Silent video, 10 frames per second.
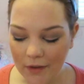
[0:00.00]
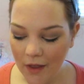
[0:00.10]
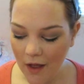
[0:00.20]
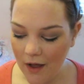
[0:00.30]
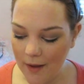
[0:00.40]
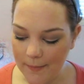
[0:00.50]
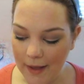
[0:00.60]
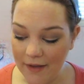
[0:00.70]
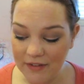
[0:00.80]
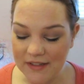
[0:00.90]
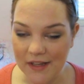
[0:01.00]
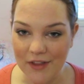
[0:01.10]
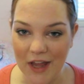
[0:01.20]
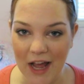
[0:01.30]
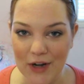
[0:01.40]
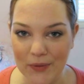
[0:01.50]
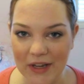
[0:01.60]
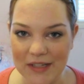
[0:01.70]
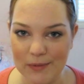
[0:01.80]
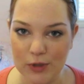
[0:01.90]
Having said that, I don't
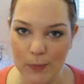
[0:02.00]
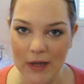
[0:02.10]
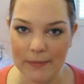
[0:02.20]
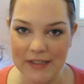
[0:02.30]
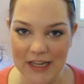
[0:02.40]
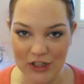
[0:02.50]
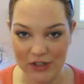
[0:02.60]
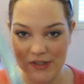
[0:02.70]
get as much pigmentation,